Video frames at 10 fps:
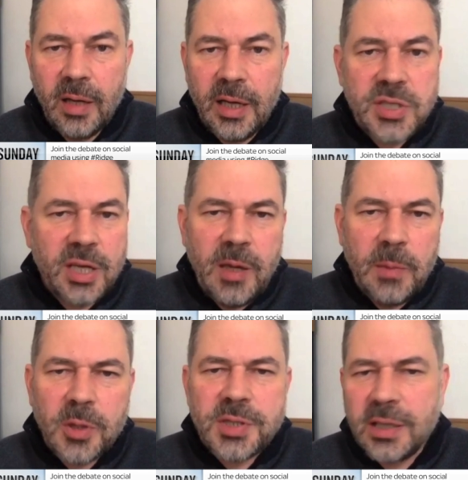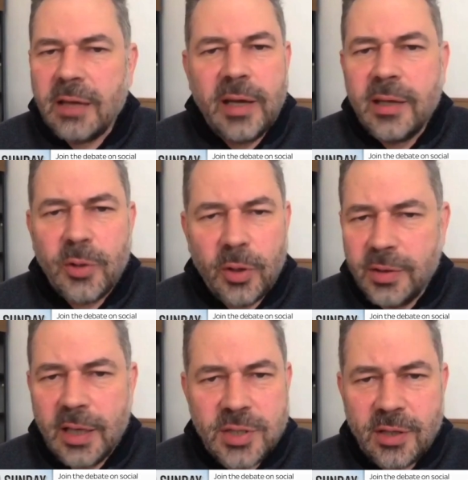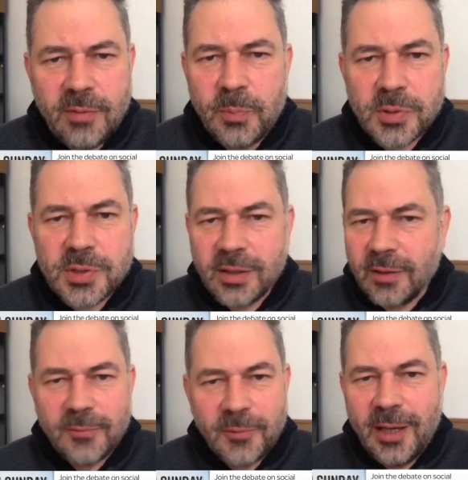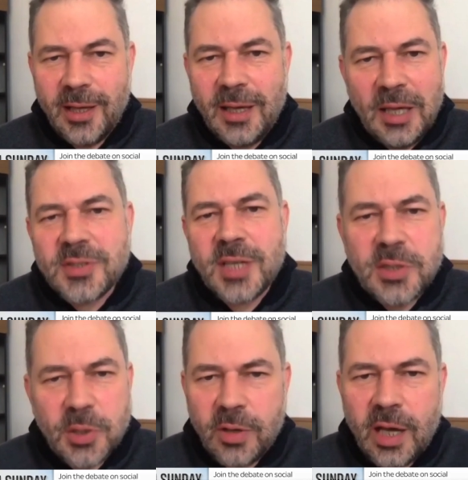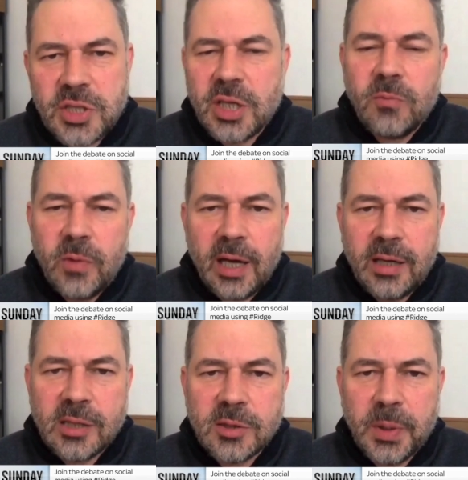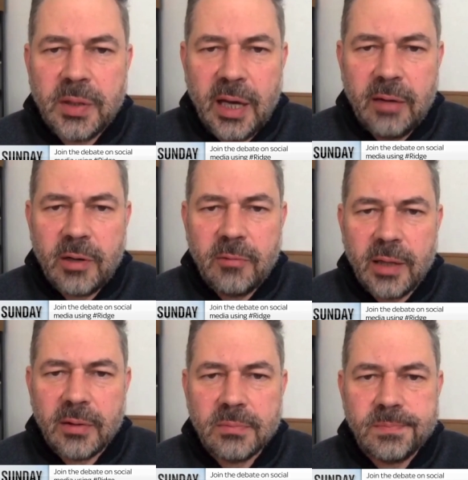HIV positive and not HIV positive. We, in this situation, we are helping everyone.